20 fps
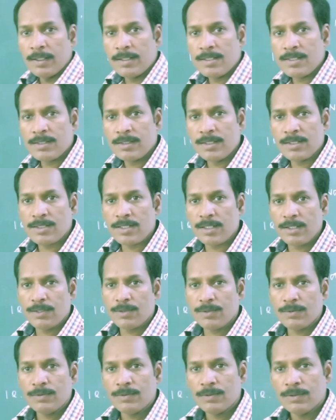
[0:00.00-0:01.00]
it is
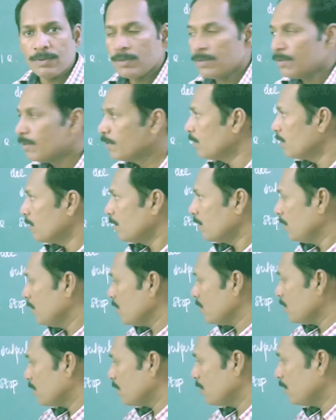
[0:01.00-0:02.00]
reset to
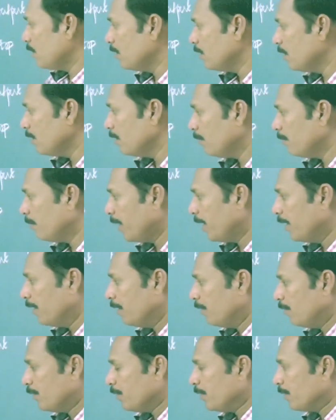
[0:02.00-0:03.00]
this
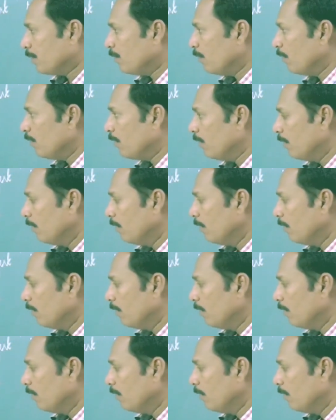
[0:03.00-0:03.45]
what we call